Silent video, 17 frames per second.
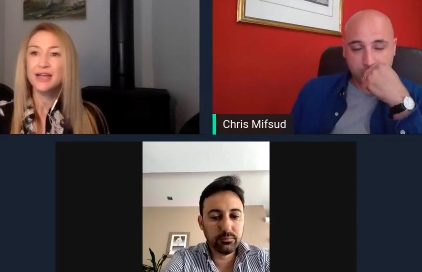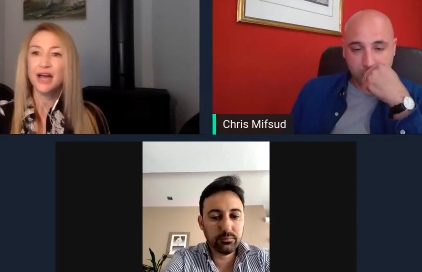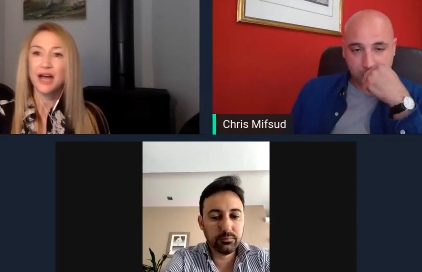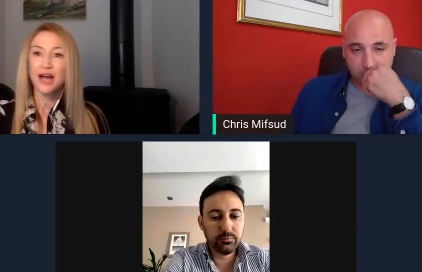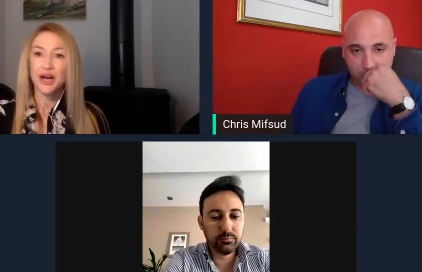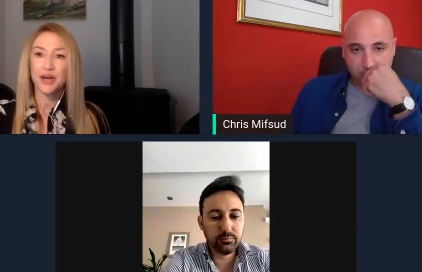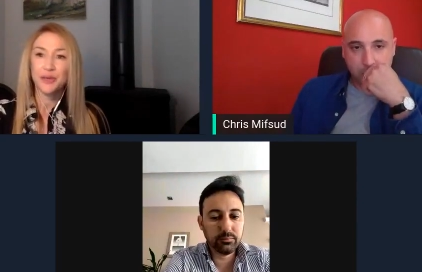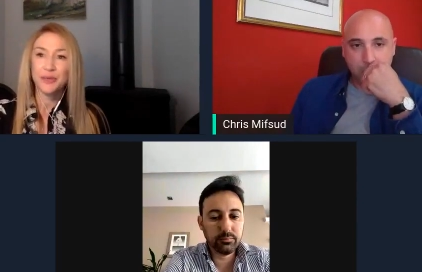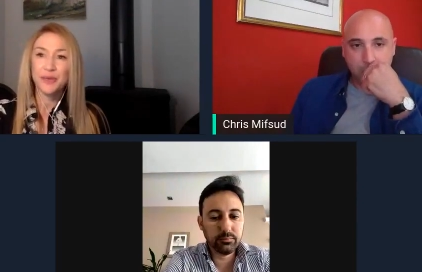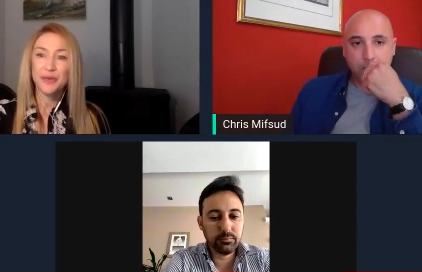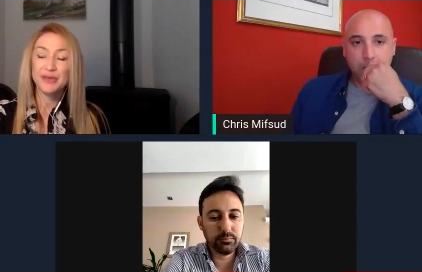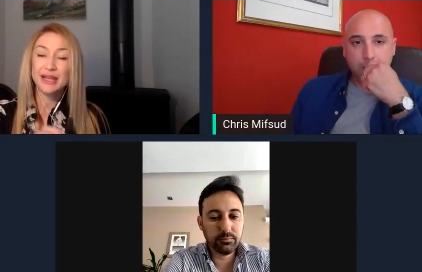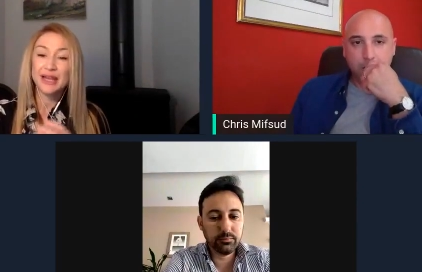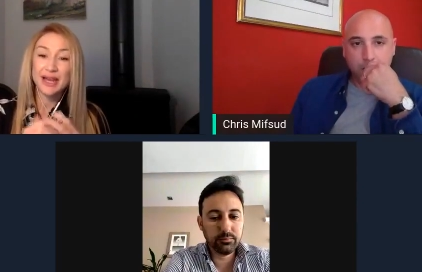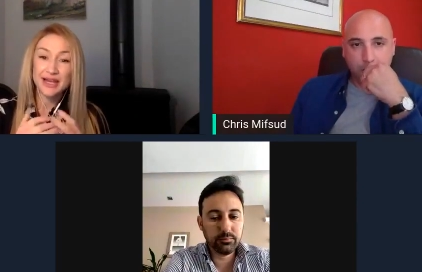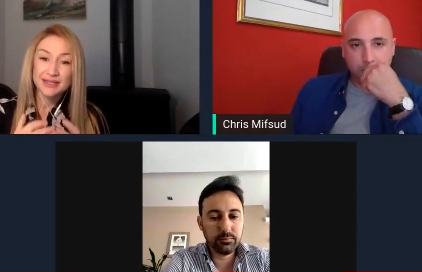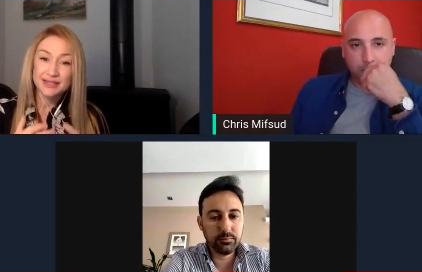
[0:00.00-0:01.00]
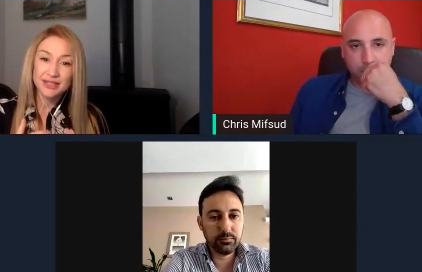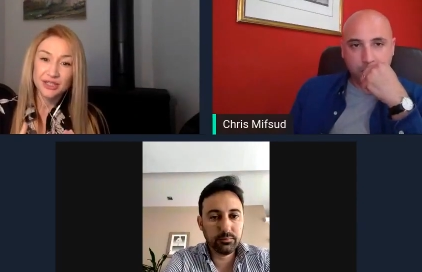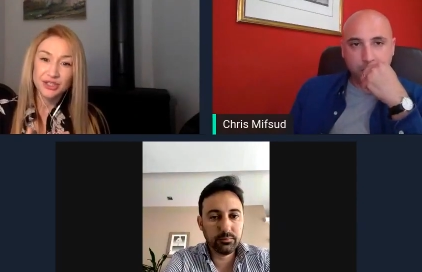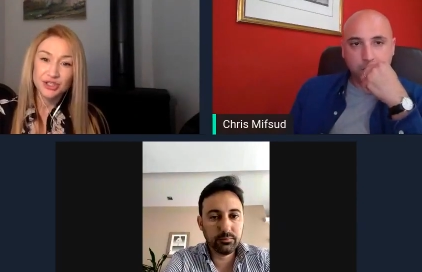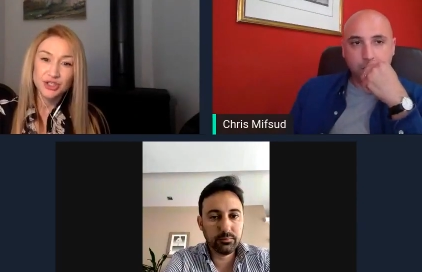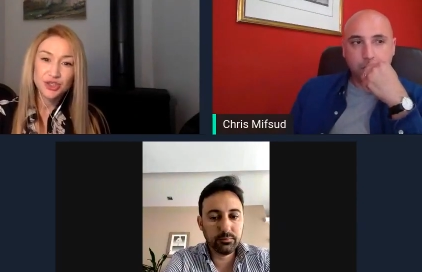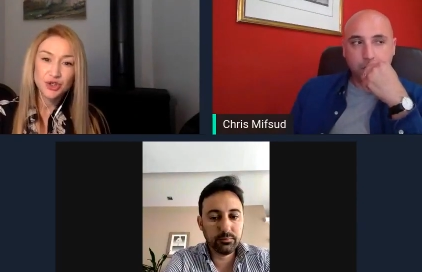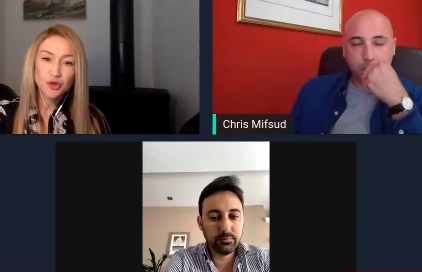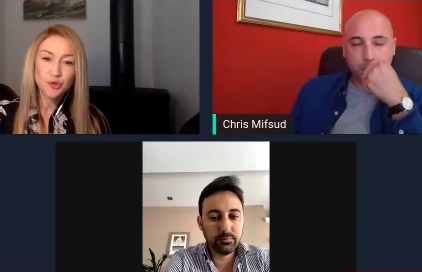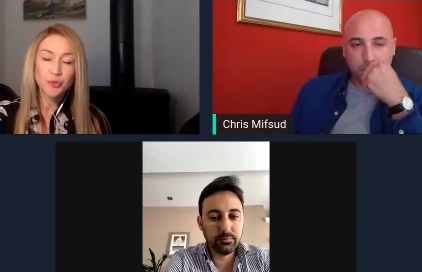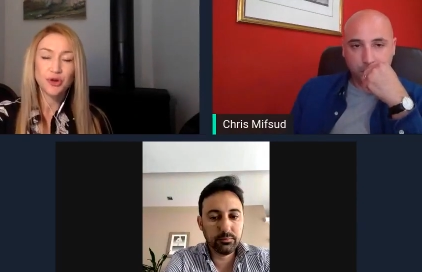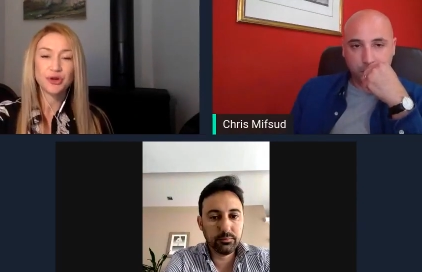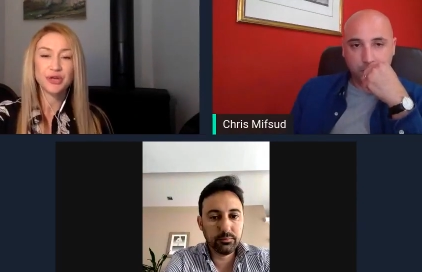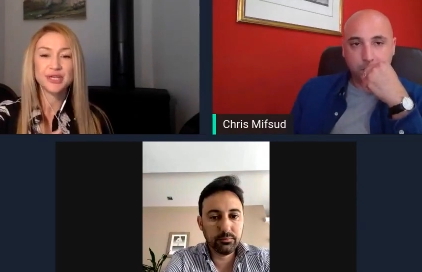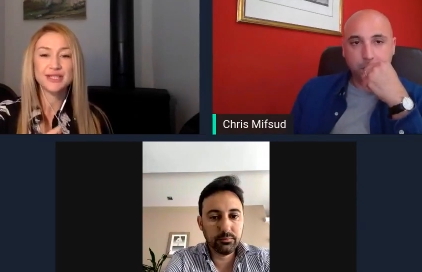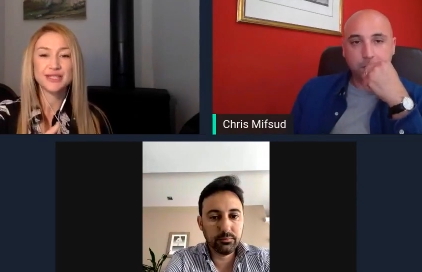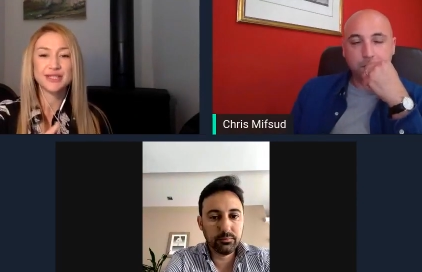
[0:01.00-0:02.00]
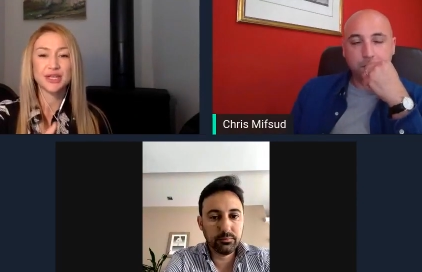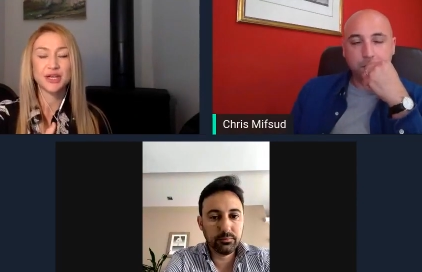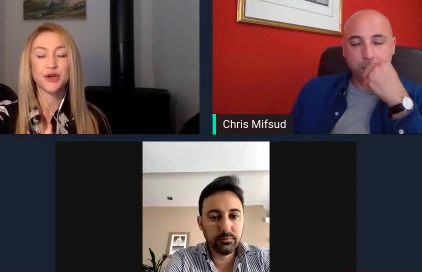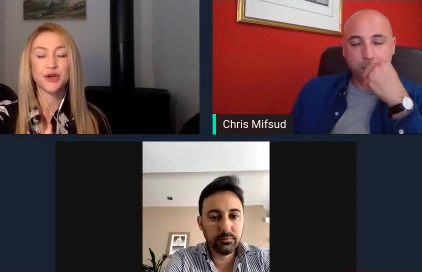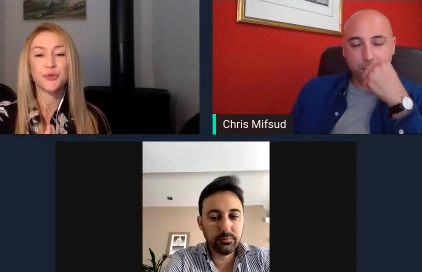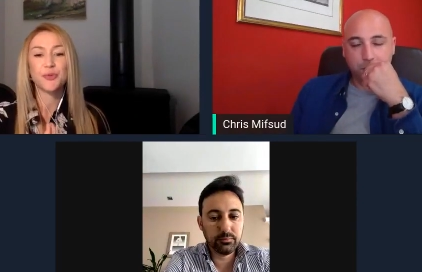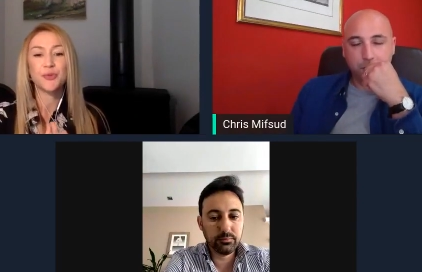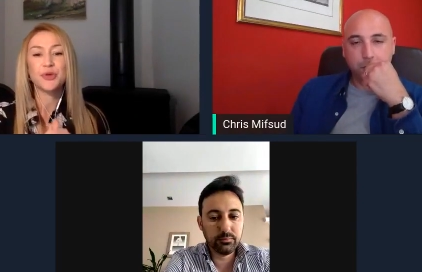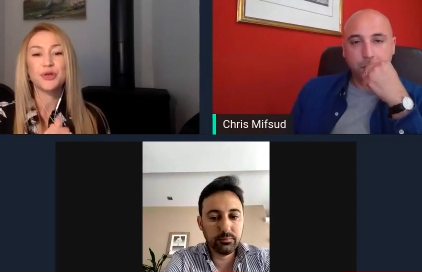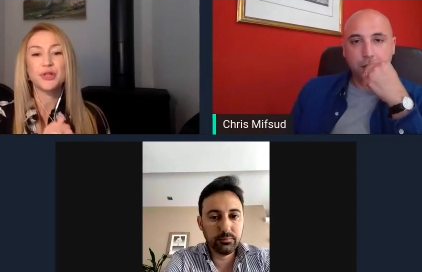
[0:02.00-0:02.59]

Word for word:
Speaker 1: um, maybe less consumerism.